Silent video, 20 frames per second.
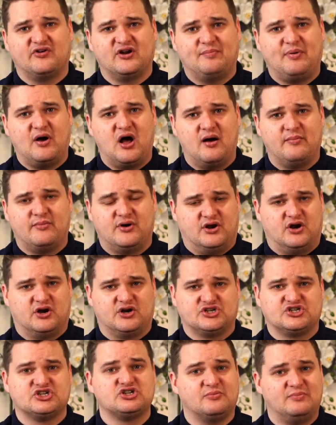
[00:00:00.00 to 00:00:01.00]
an apartment on
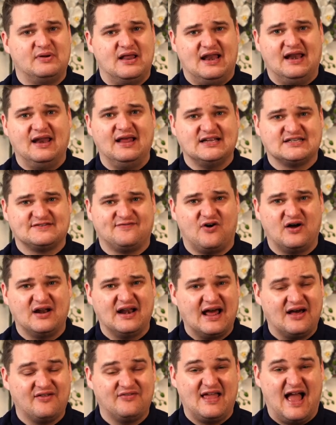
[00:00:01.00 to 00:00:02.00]
a sublet lease, find
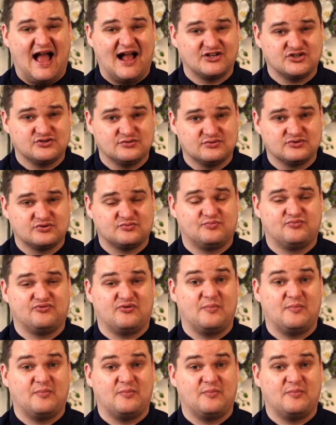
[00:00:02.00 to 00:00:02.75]
out the actual